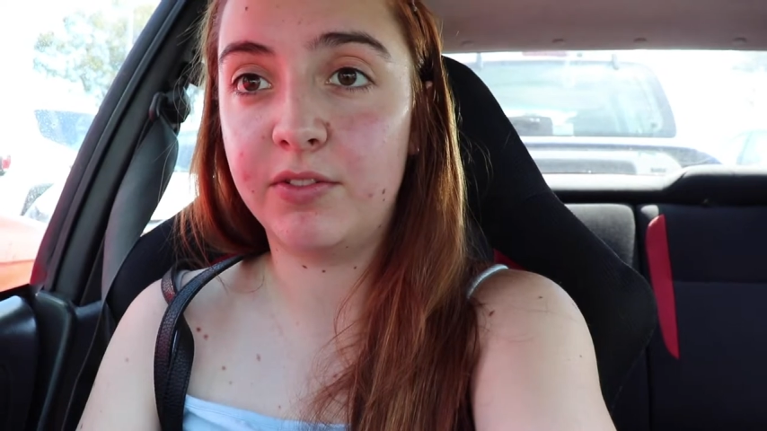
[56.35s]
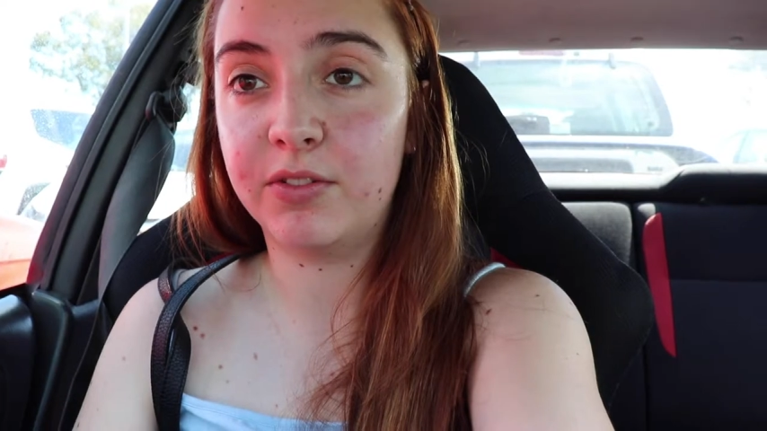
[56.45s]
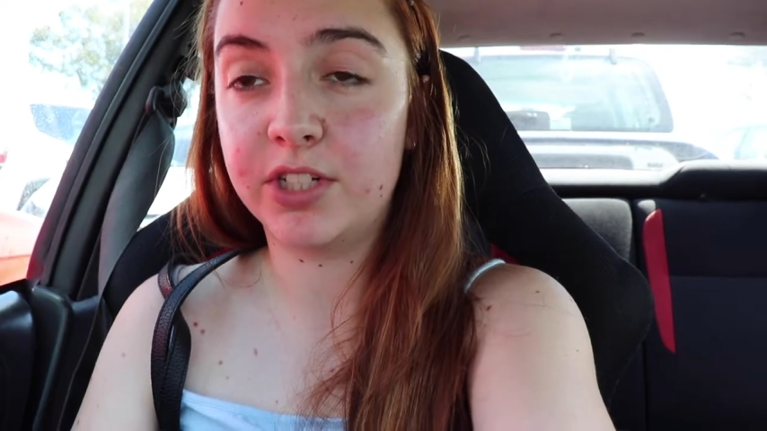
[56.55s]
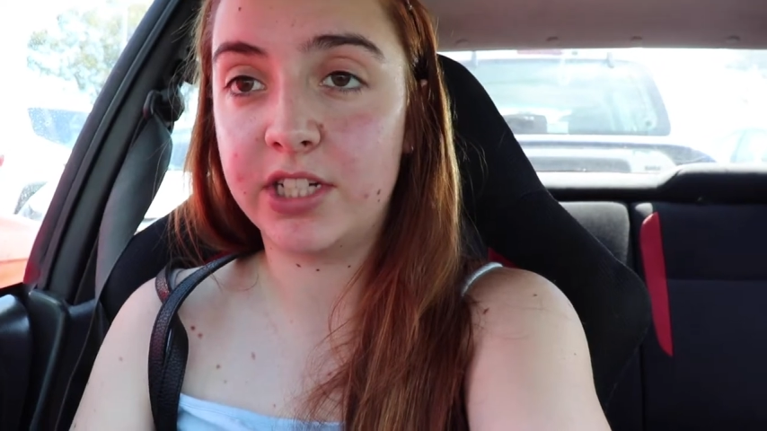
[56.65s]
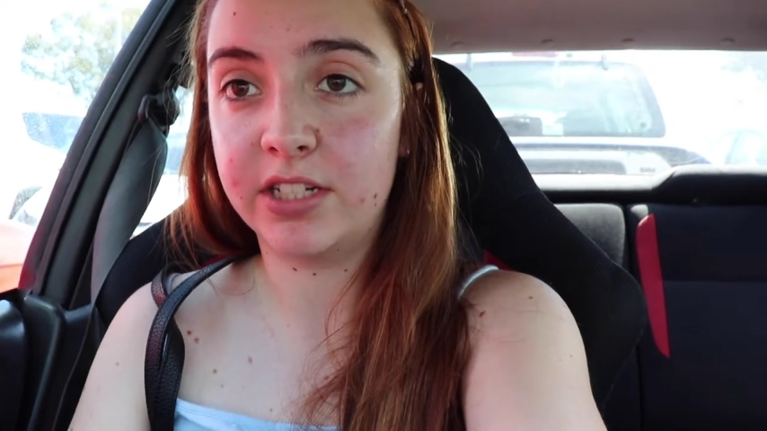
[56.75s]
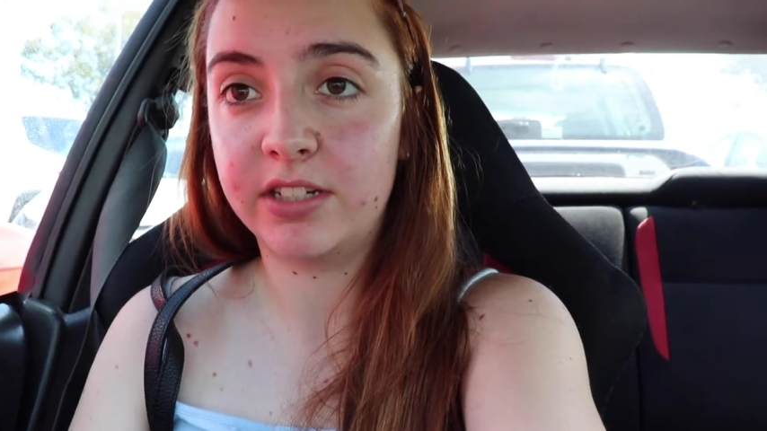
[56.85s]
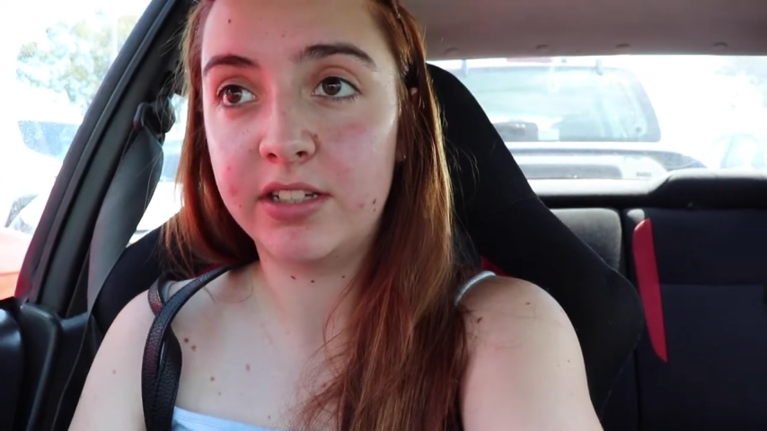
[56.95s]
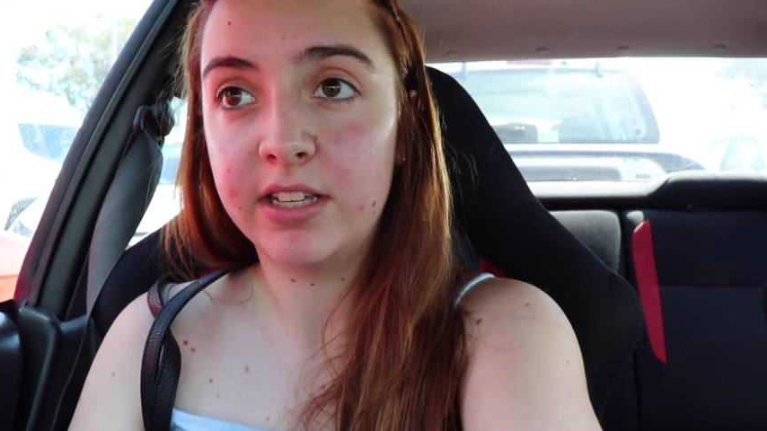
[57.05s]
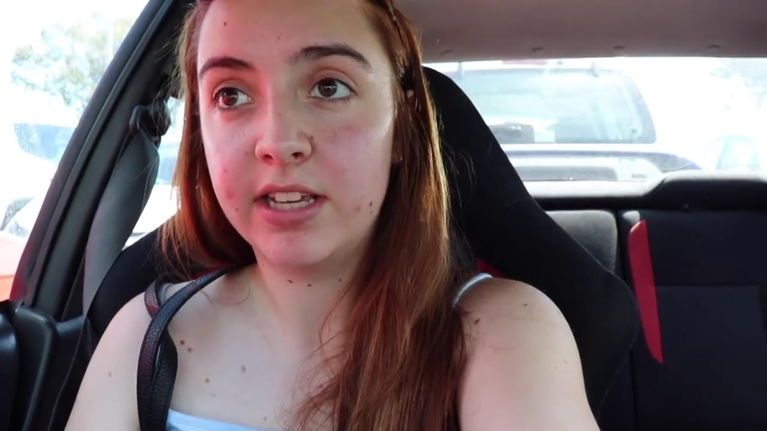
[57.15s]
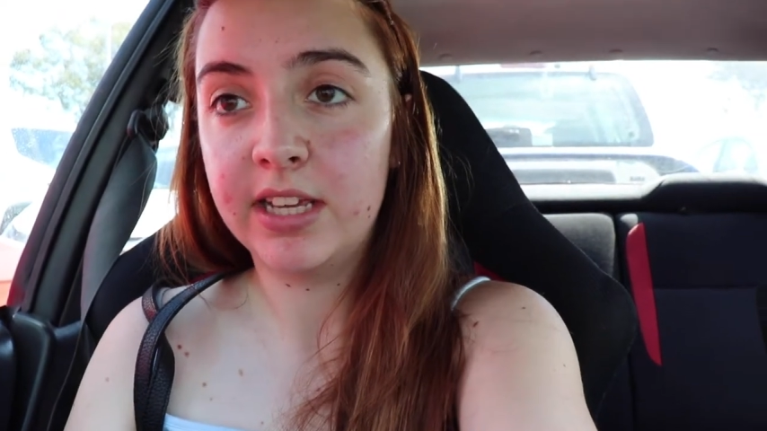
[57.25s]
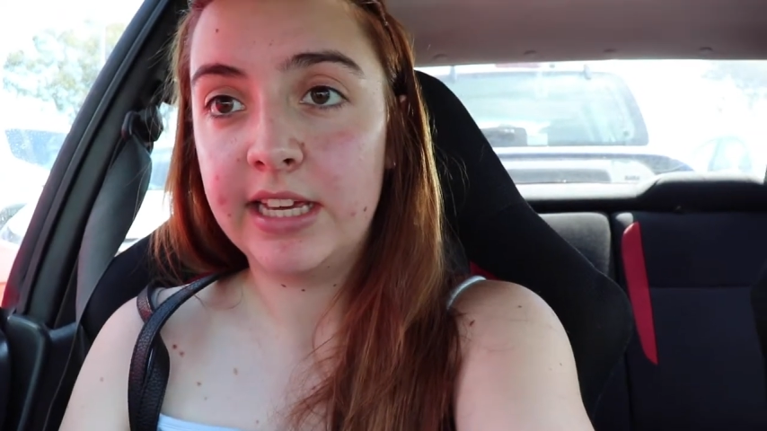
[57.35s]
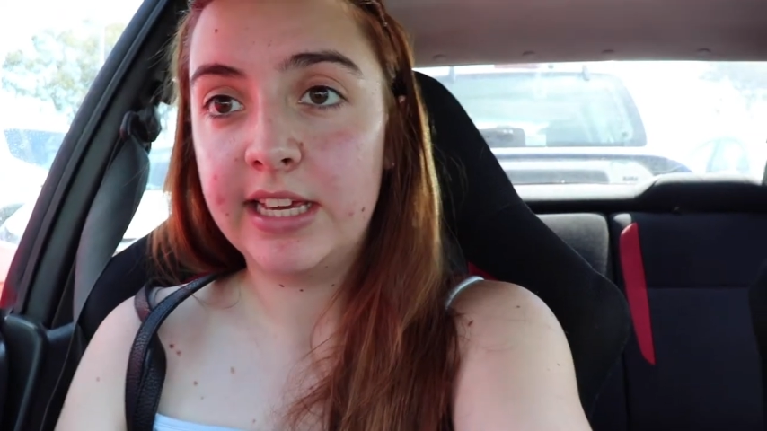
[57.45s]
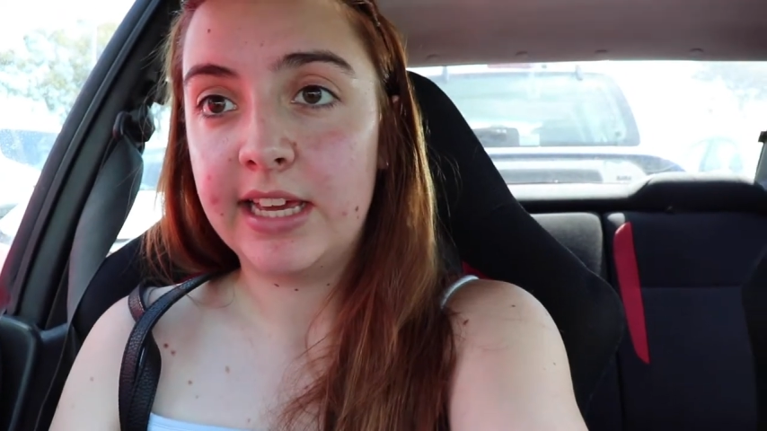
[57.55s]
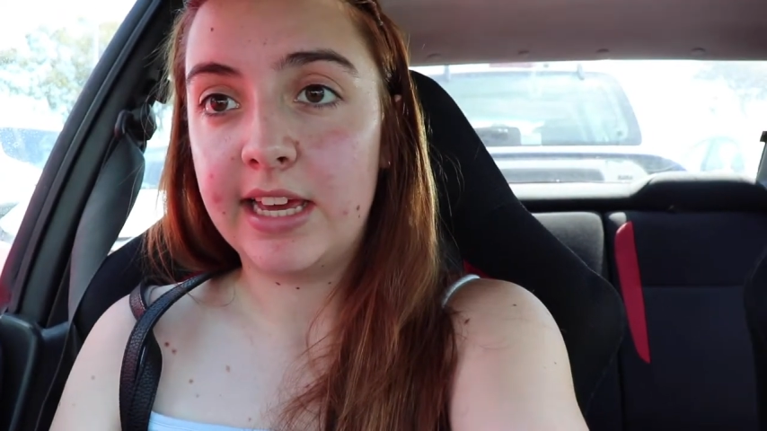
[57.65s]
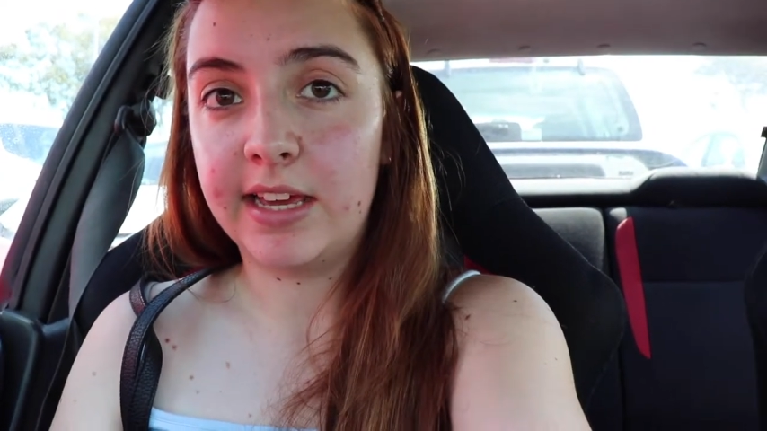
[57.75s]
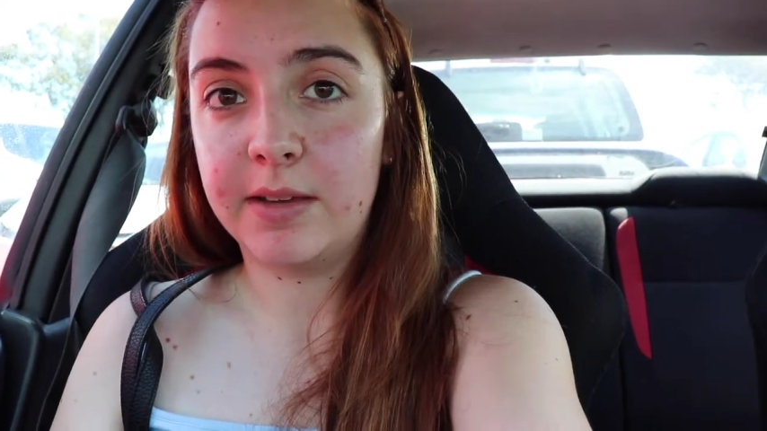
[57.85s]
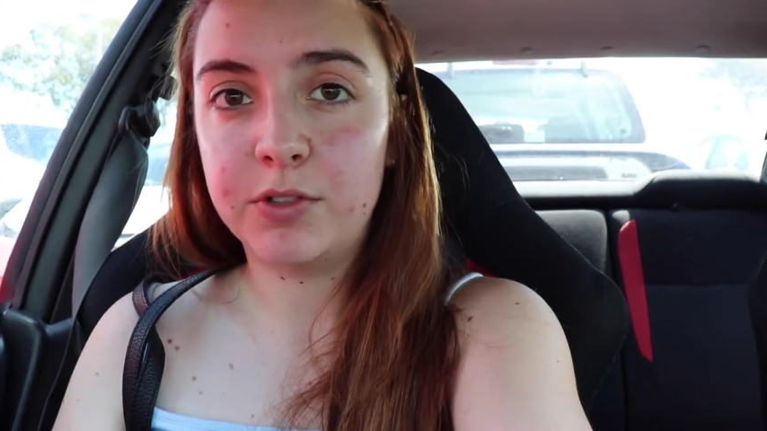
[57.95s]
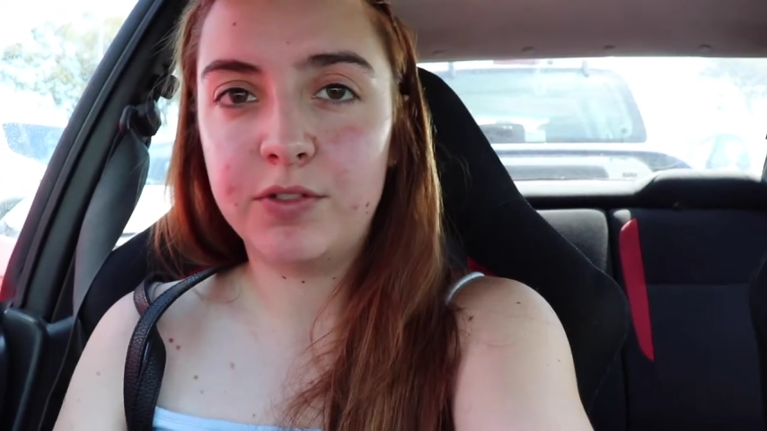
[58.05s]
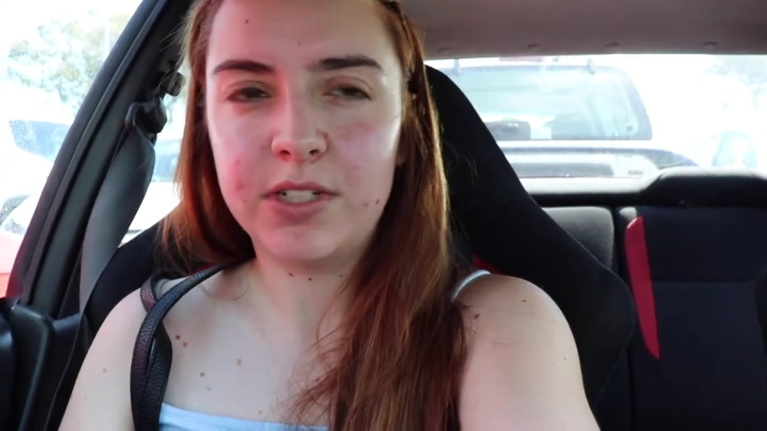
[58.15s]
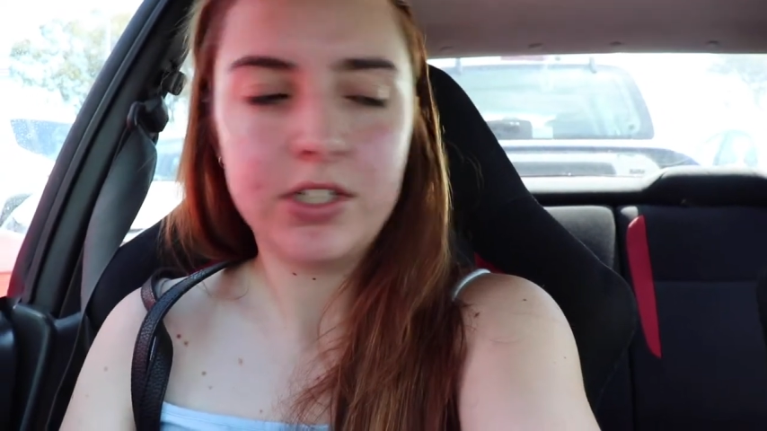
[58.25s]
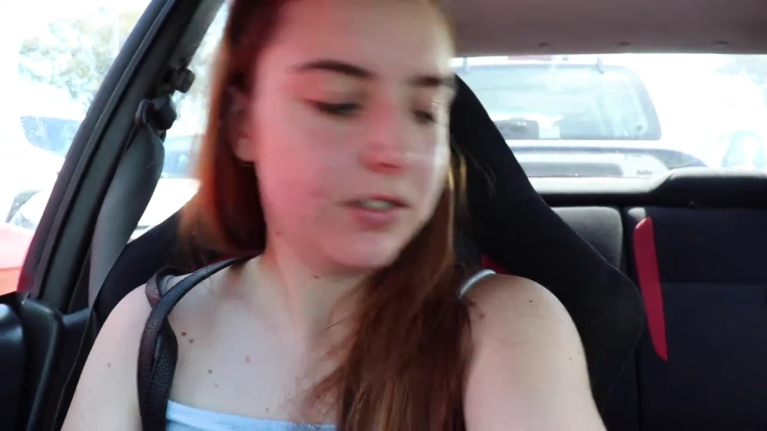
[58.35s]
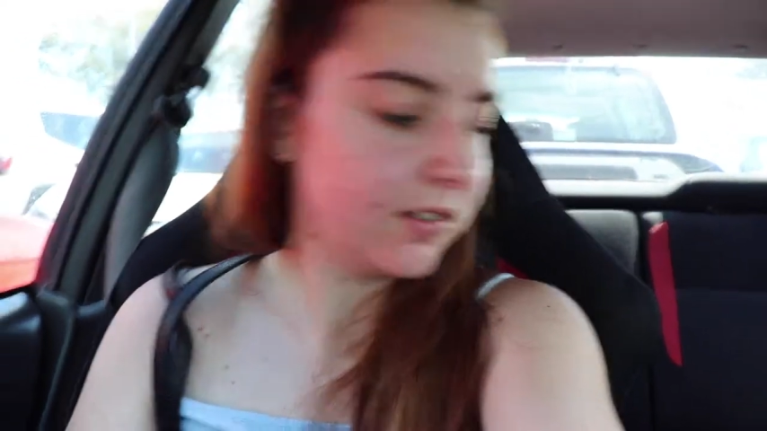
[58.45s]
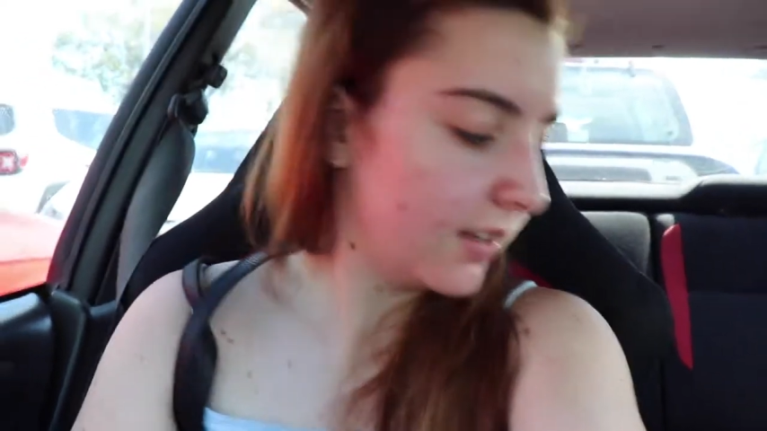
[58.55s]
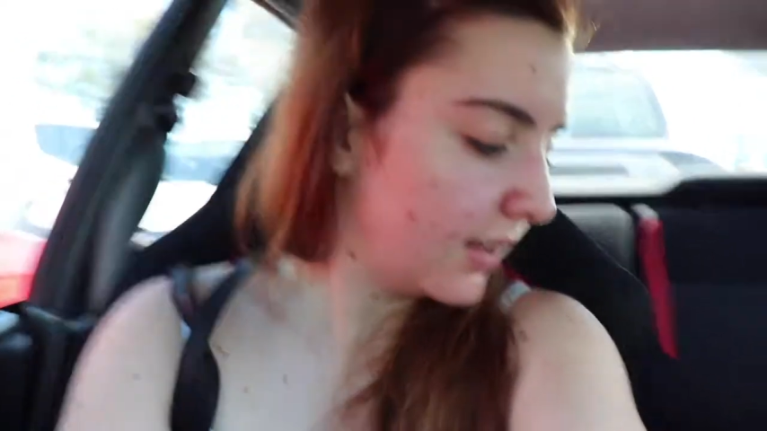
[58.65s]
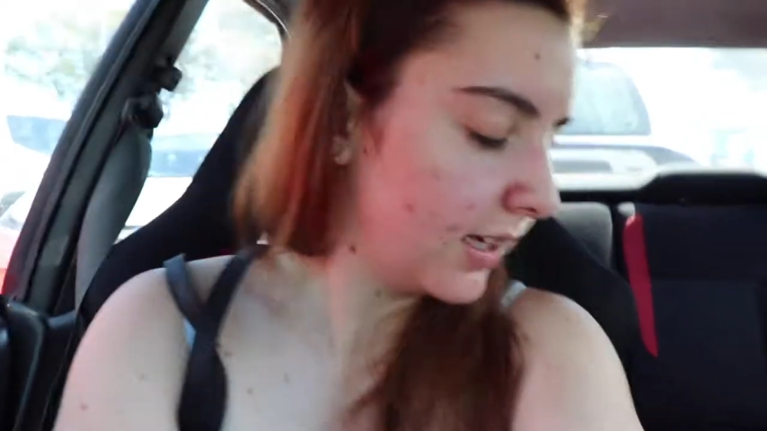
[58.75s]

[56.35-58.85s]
Regina. She finishes